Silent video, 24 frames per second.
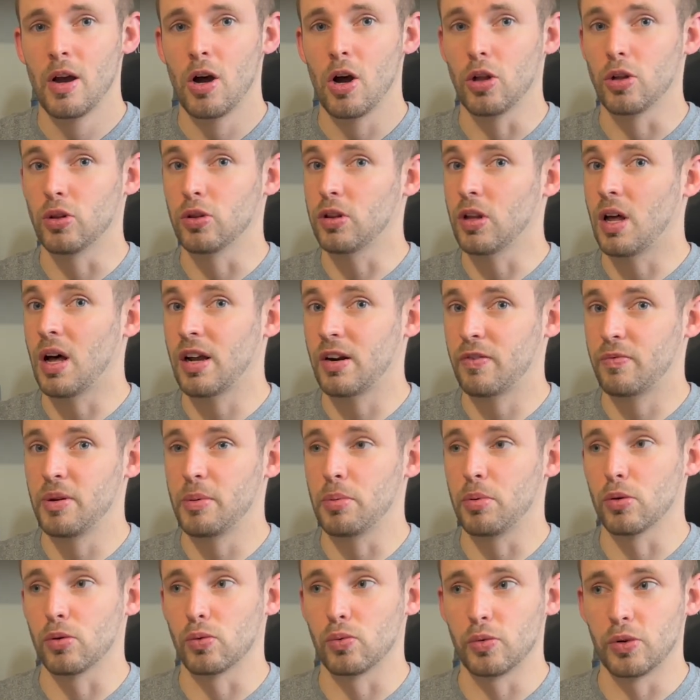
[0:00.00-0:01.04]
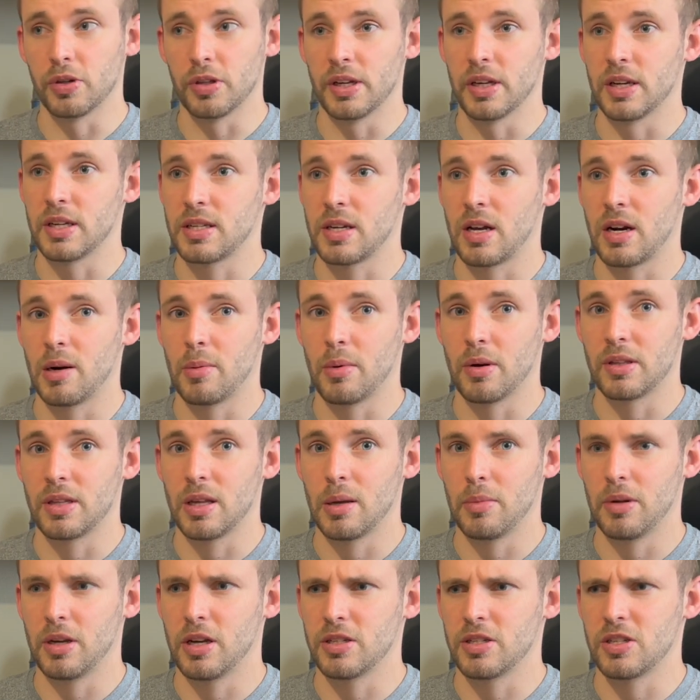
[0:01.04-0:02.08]
a lot of people are really excited about
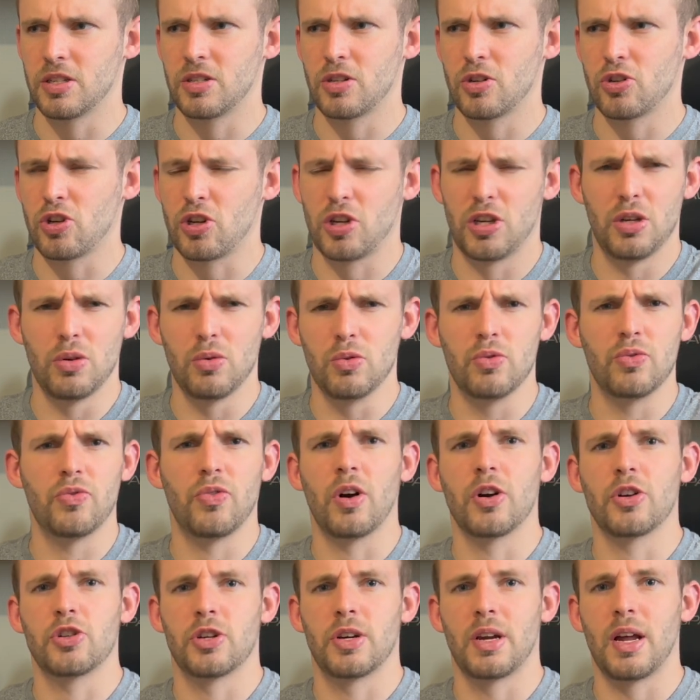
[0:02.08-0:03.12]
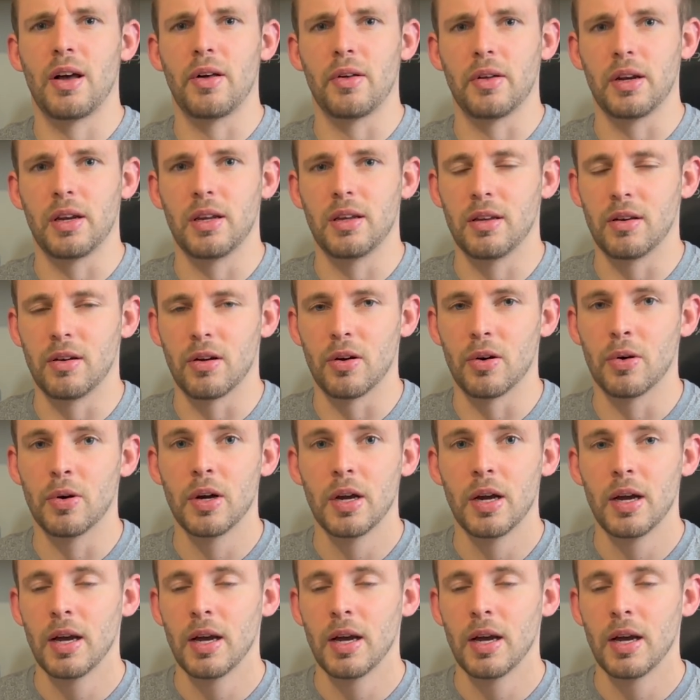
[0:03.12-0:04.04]
that because it's such a huge functionality, you know.